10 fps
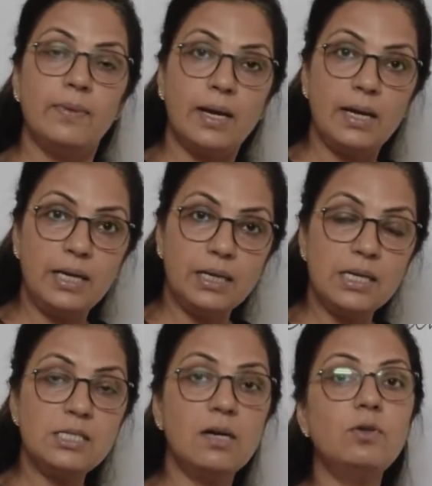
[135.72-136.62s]
The
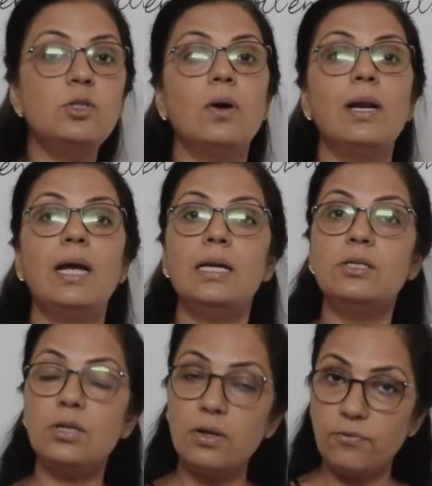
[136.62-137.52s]
integer which you are
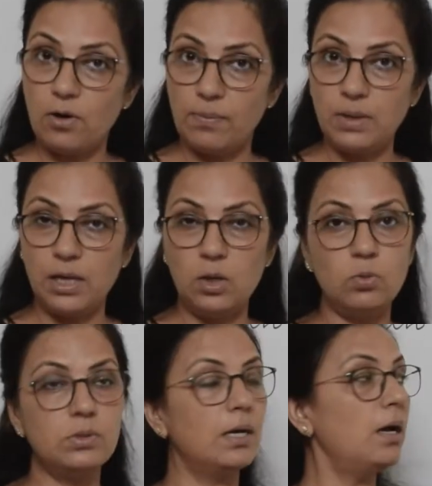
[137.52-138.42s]
entering from the
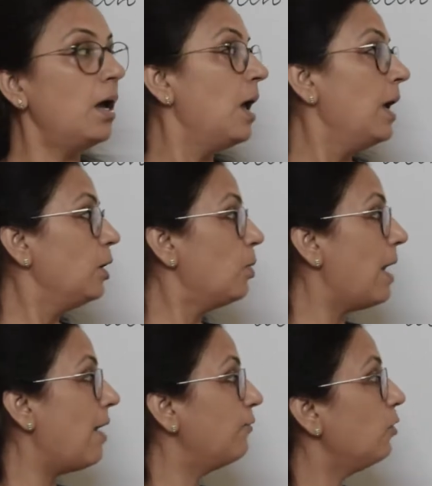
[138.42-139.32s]
user, you
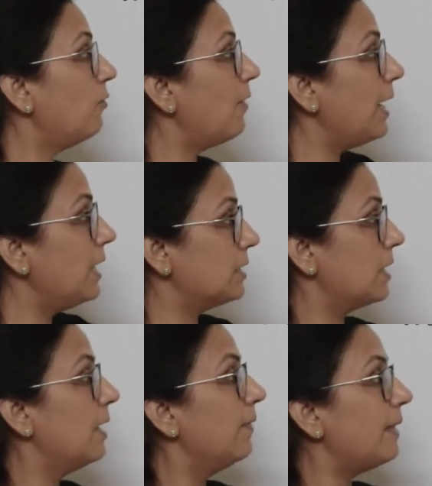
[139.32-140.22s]
have to find
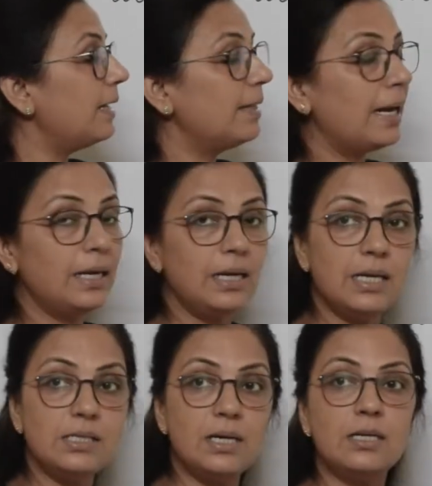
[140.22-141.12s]
that
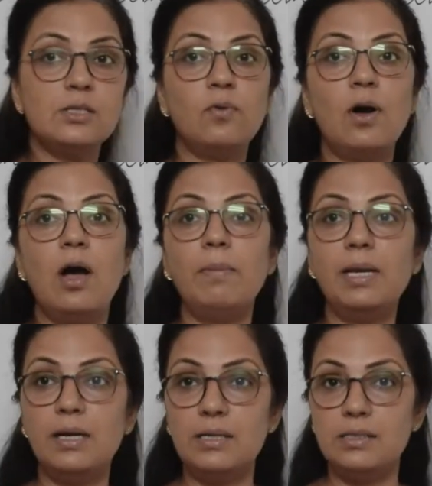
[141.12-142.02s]
integer is for how
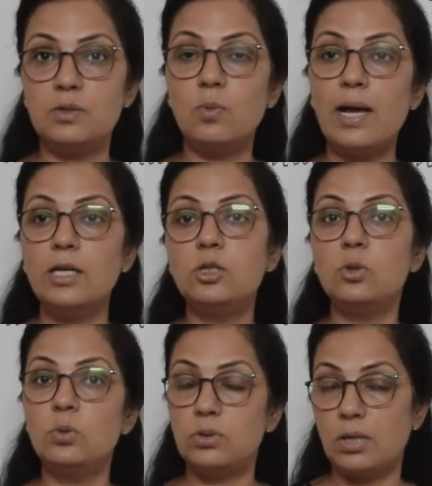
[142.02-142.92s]
many digits? 1, 2, 3, 4,
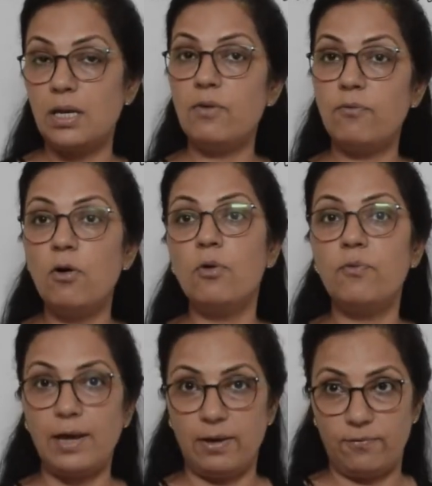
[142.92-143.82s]

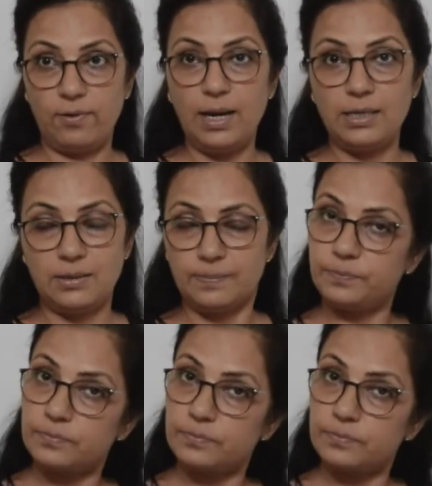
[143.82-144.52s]
5, right?